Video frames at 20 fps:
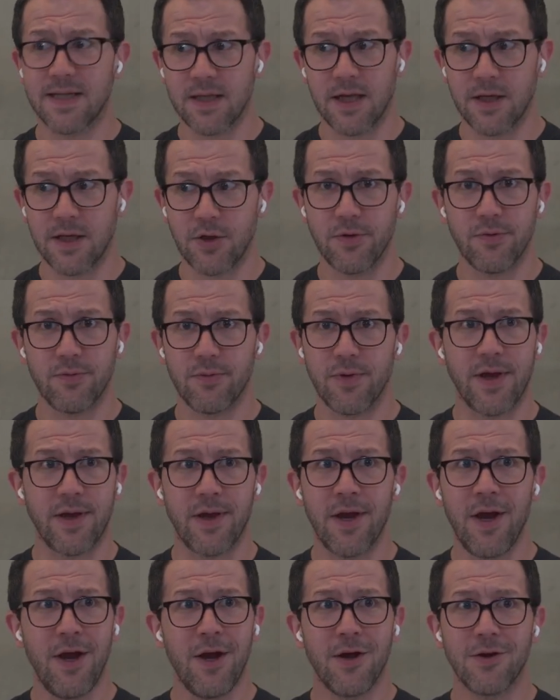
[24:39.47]
Like you like
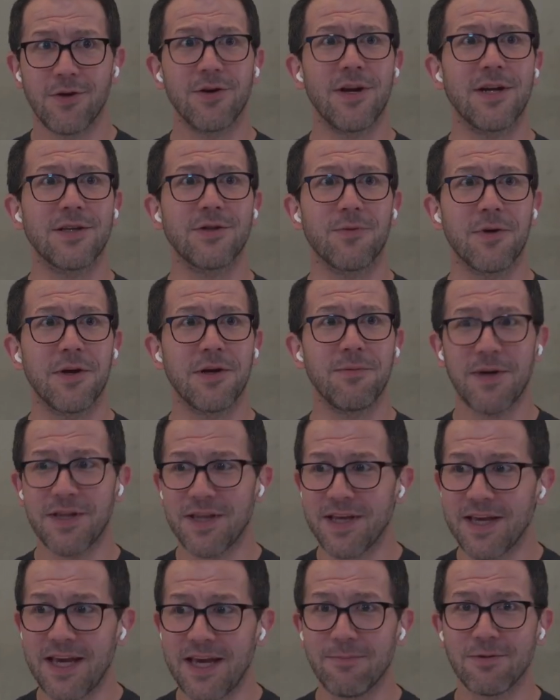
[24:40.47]
don't have to worry about
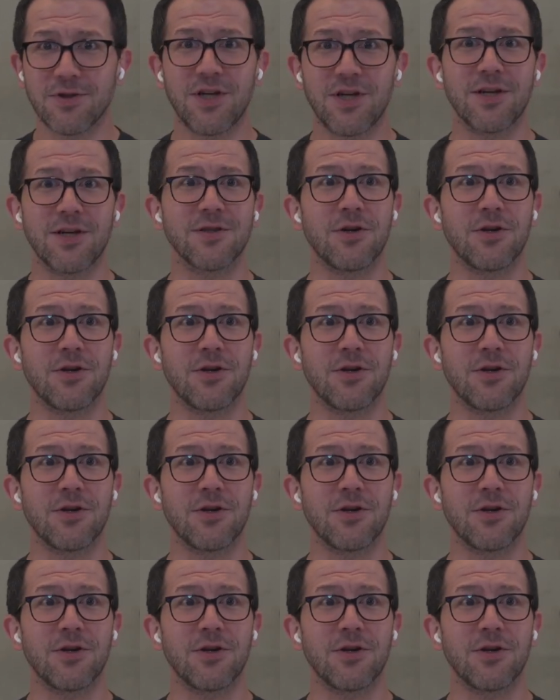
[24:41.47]
the cable channels.